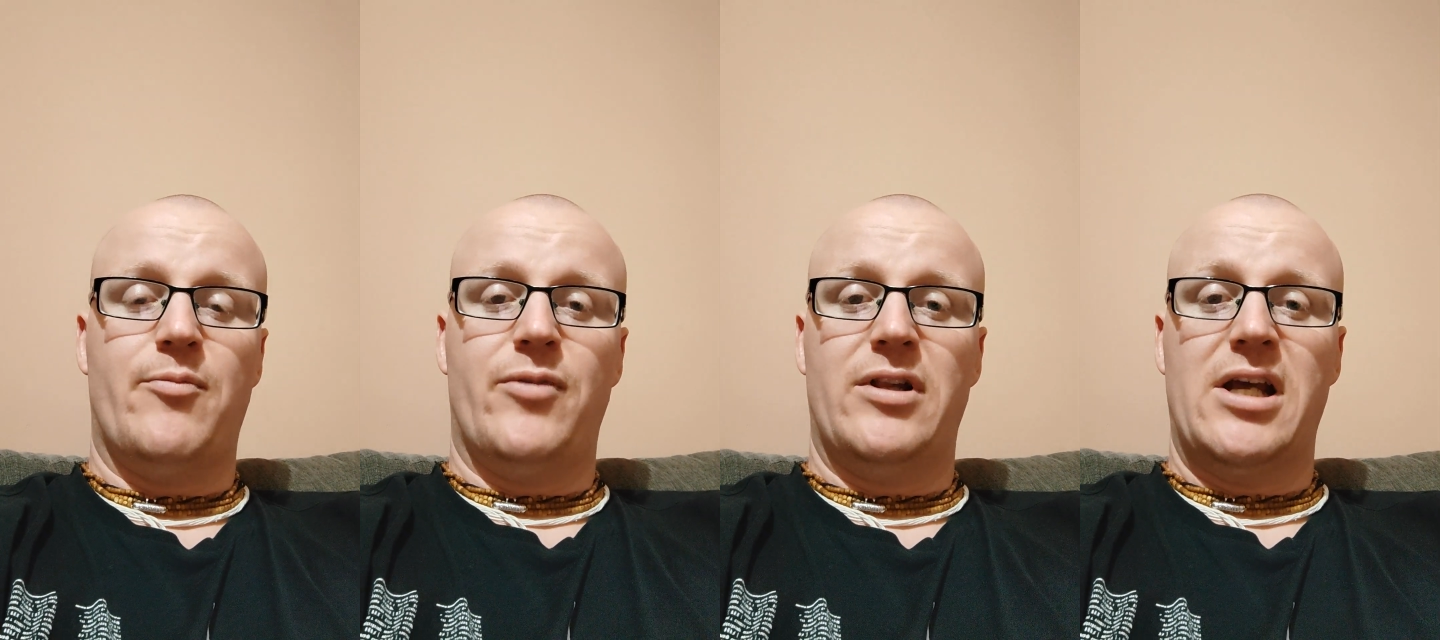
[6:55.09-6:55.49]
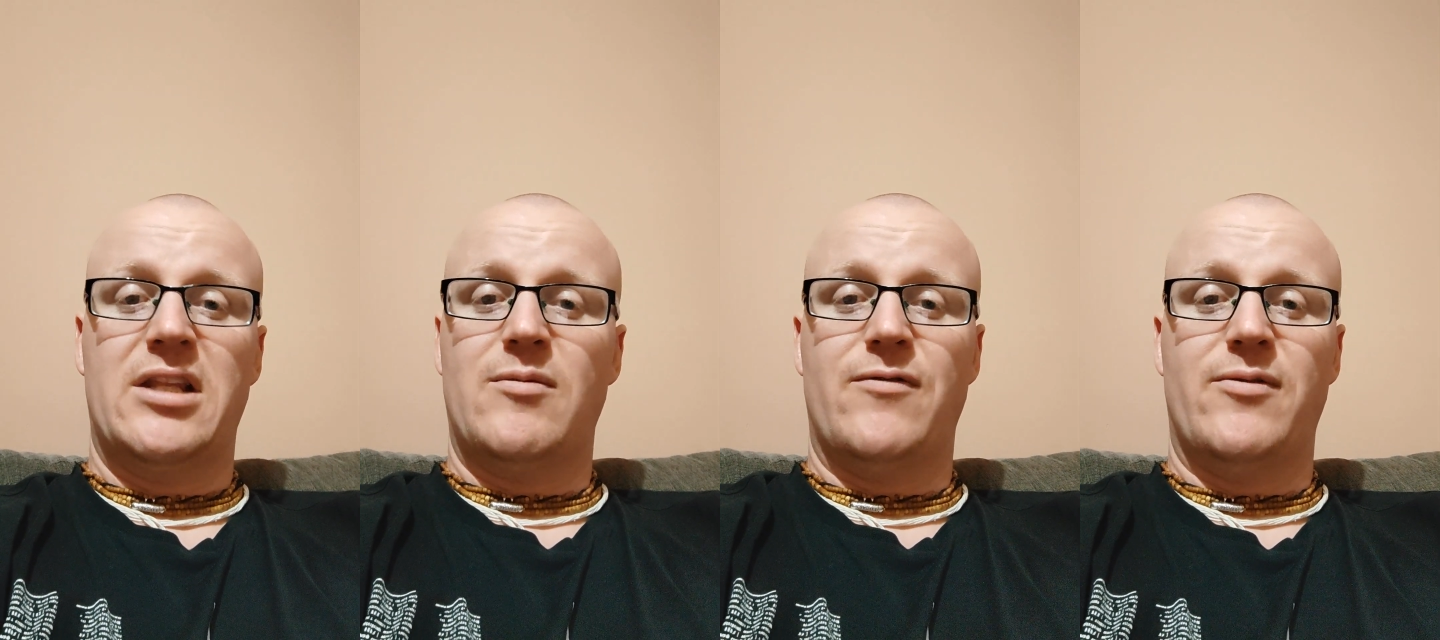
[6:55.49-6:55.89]

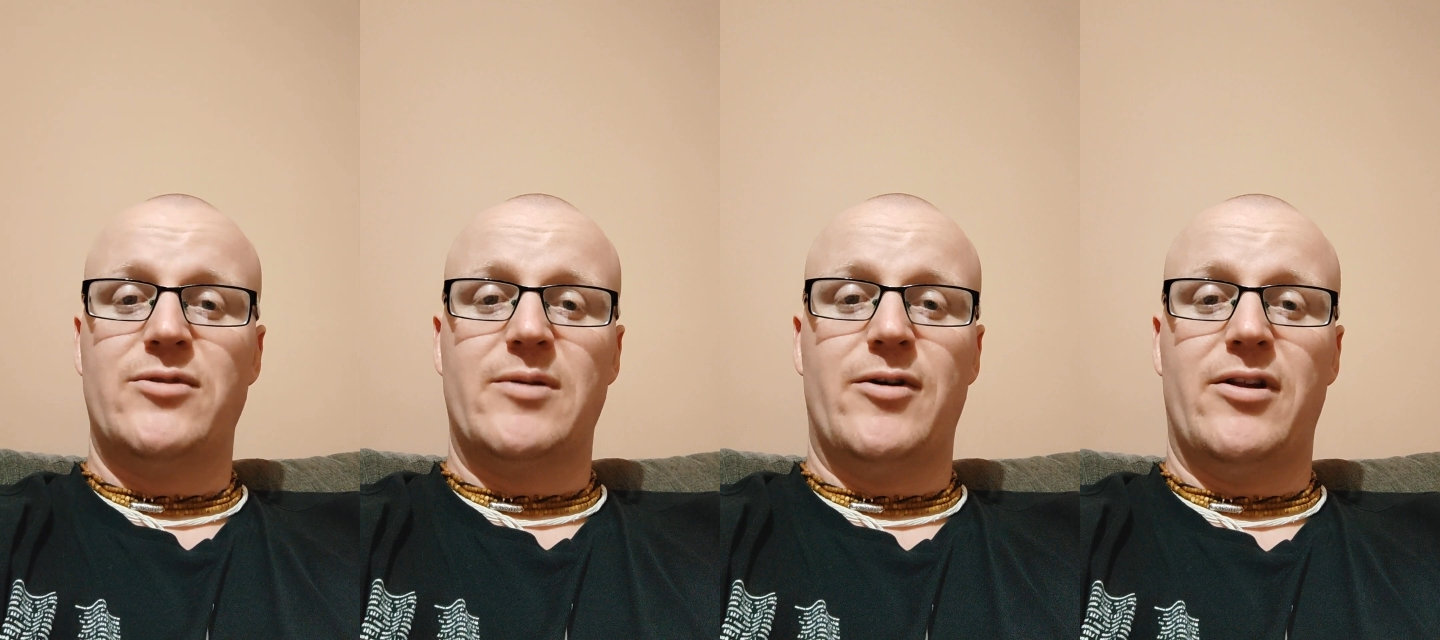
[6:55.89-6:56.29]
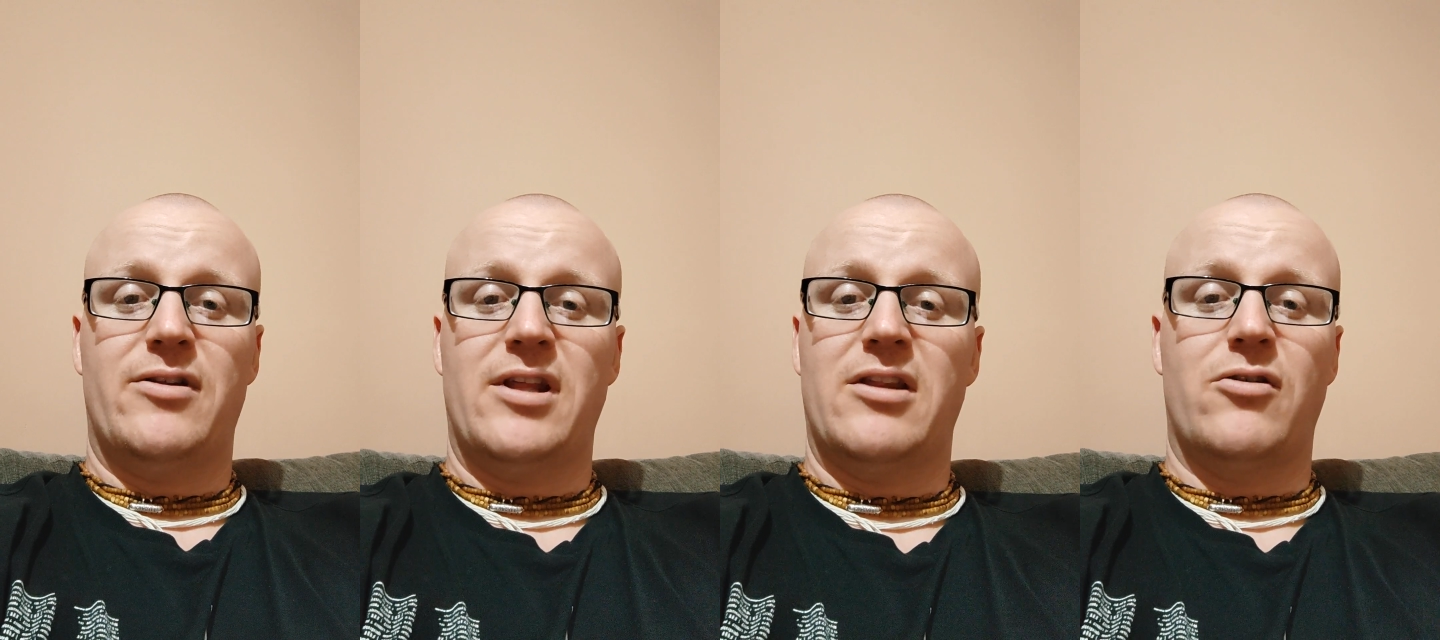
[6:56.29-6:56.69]
protecting me from some other
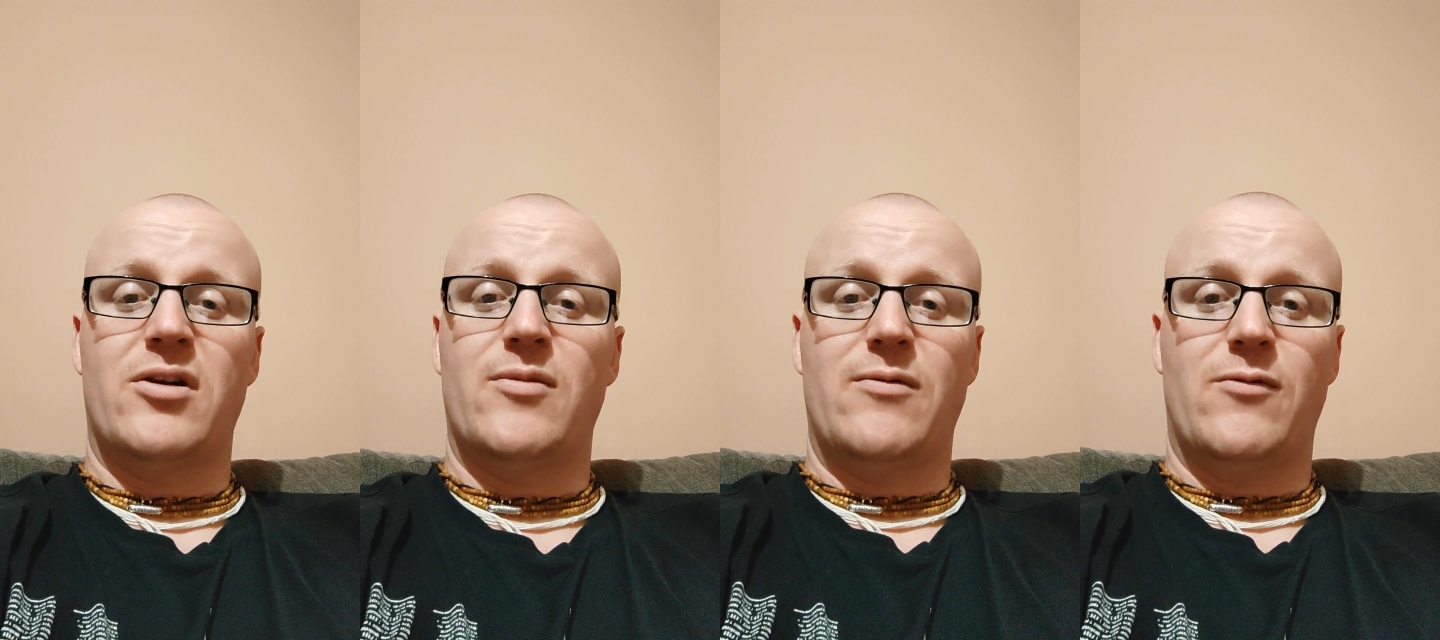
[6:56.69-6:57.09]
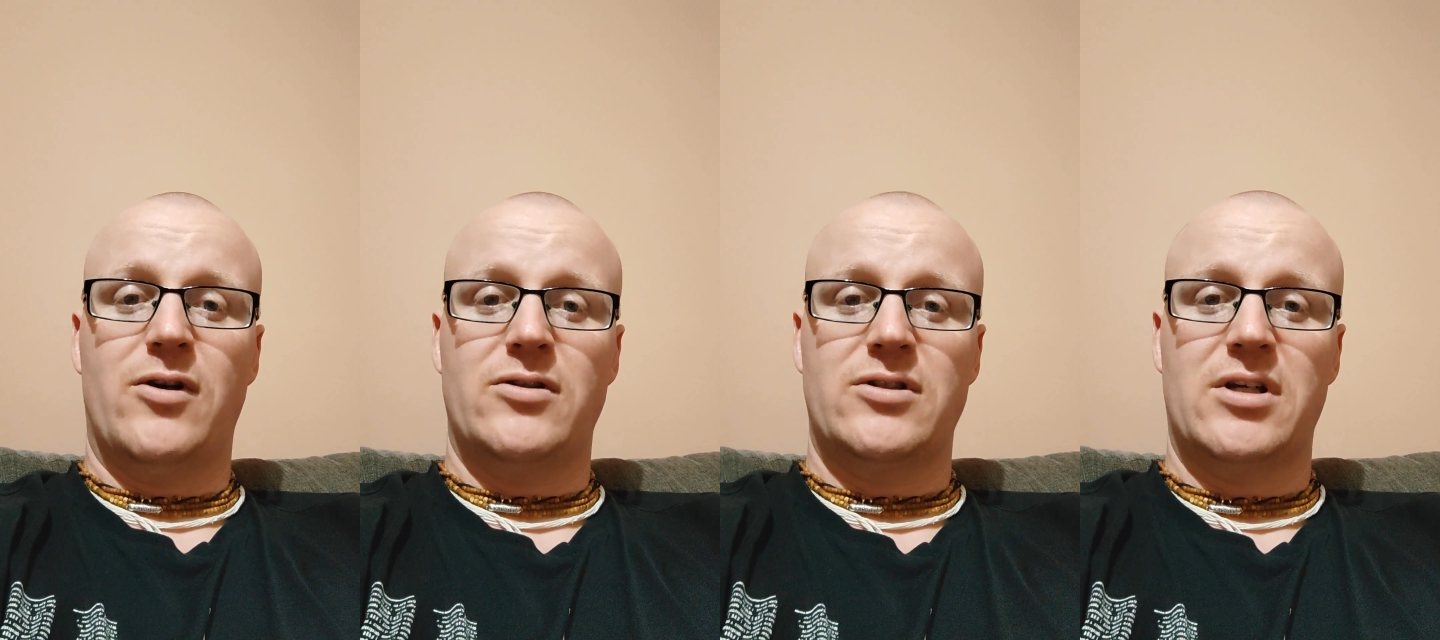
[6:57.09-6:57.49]
thing that could have been
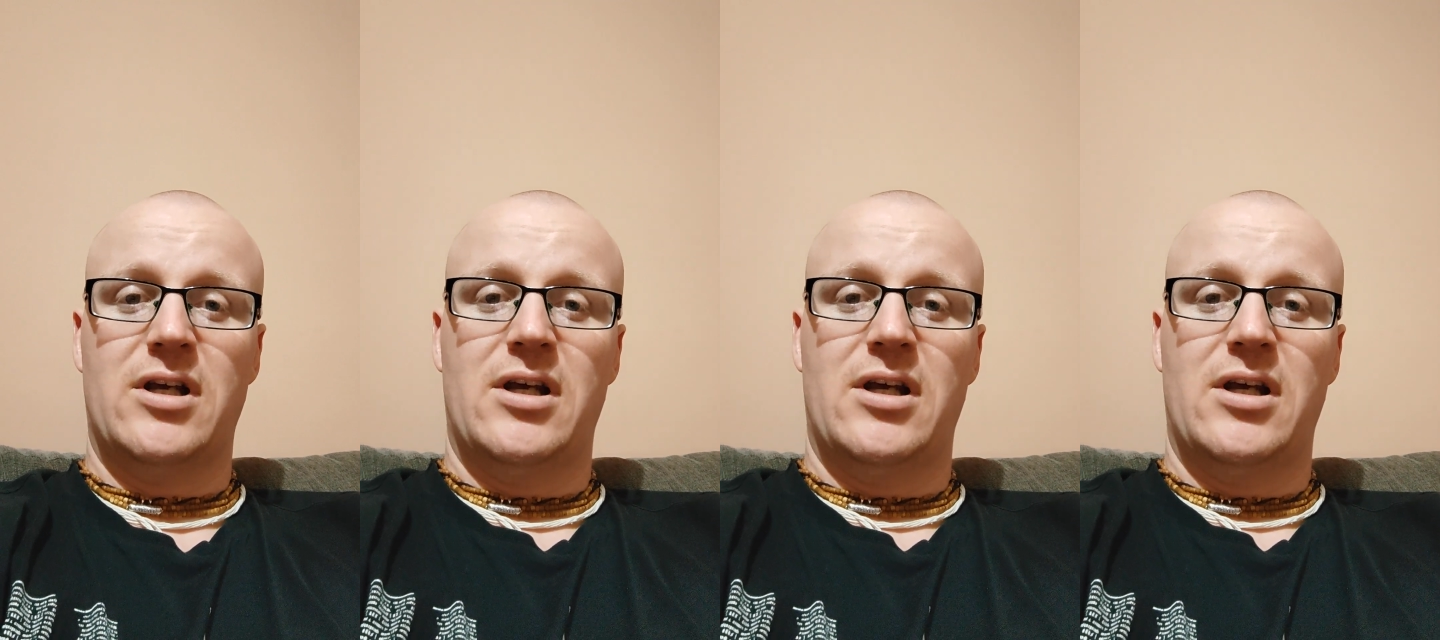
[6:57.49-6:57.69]
worse.